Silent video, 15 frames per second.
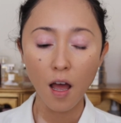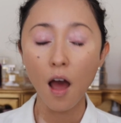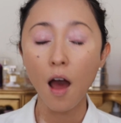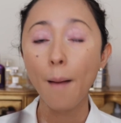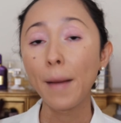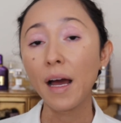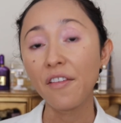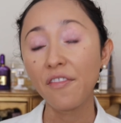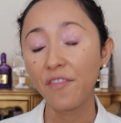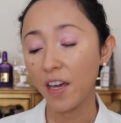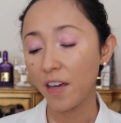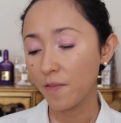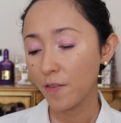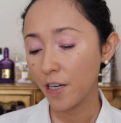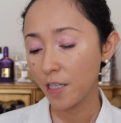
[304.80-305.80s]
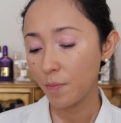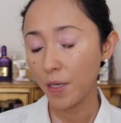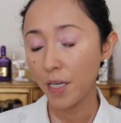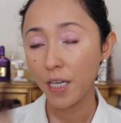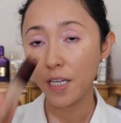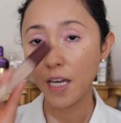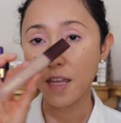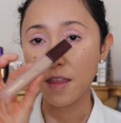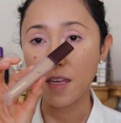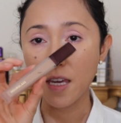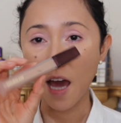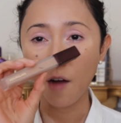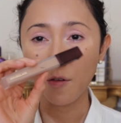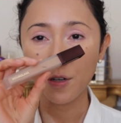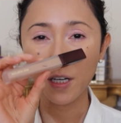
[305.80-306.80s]
My favorite being the
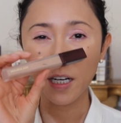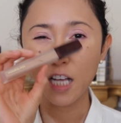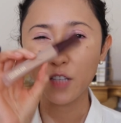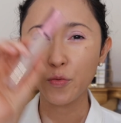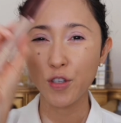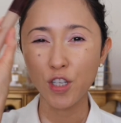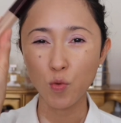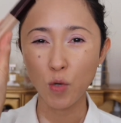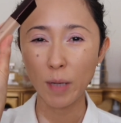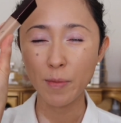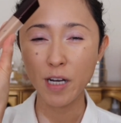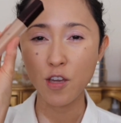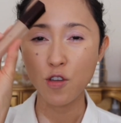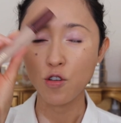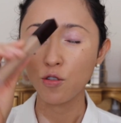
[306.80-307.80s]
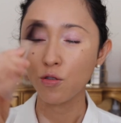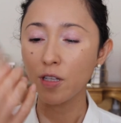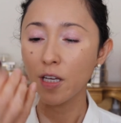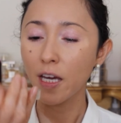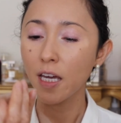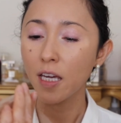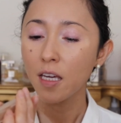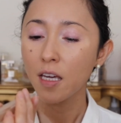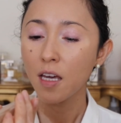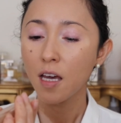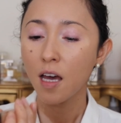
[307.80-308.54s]
Hourglass, which is what I'm gonna use today.